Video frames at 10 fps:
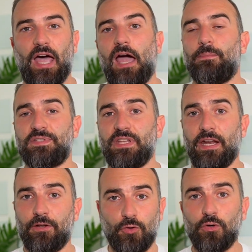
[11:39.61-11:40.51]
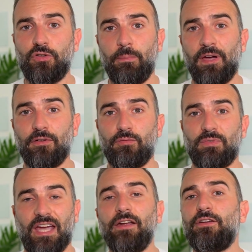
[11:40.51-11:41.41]
apps that I talked about
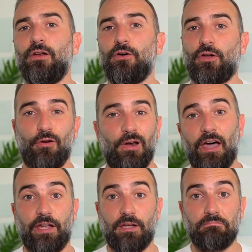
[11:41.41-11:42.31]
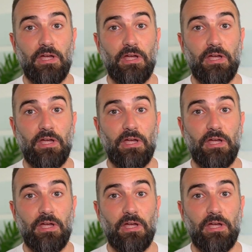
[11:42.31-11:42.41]
kinda look alike